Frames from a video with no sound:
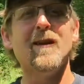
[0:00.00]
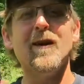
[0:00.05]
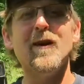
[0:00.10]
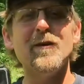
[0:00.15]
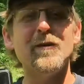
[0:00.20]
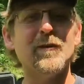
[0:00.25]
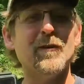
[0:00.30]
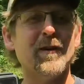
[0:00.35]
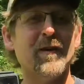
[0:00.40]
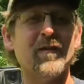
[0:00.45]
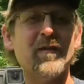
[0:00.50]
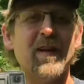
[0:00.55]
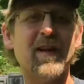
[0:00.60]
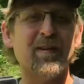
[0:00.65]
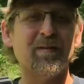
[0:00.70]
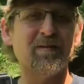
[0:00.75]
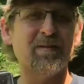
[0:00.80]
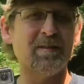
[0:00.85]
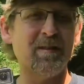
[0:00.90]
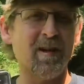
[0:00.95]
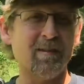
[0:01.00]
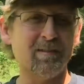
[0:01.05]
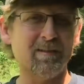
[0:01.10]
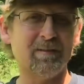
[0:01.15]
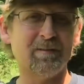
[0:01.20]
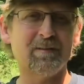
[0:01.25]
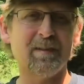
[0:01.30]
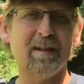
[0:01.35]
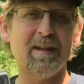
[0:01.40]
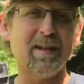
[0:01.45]
under
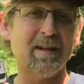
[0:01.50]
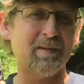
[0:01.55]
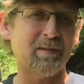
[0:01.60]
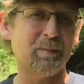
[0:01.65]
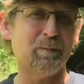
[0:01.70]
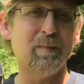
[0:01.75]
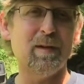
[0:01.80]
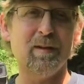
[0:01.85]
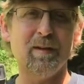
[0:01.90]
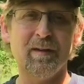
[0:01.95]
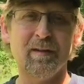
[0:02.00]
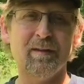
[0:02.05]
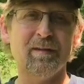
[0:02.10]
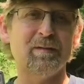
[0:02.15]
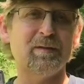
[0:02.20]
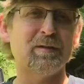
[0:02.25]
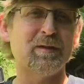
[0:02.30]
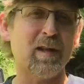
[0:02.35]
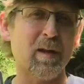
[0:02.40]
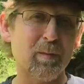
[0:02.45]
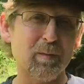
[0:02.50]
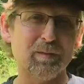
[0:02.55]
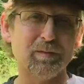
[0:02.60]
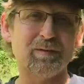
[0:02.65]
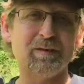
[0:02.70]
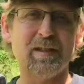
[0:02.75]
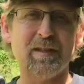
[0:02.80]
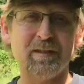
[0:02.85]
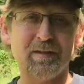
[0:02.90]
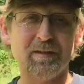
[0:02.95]
$1,000 that has better
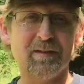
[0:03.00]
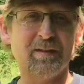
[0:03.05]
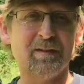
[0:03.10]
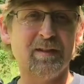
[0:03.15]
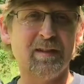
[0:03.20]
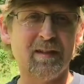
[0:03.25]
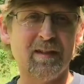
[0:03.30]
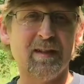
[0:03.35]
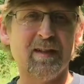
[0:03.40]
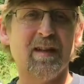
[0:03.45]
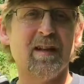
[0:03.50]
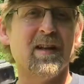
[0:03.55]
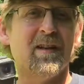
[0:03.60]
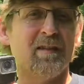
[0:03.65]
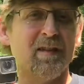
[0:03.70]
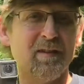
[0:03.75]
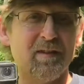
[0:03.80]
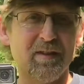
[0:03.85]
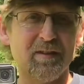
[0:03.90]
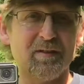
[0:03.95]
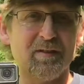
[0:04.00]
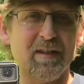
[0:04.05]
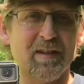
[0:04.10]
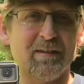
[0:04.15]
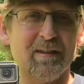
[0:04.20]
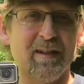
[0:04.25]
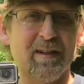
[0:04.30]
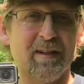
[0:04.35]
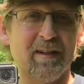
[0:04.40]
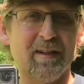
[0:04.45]
stabilization than this
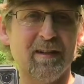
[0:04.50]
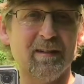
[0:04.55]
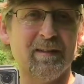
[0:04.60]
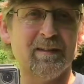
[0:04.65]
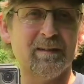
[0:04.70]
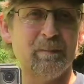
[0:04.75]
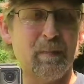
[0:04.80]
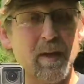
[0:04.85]
thing right here.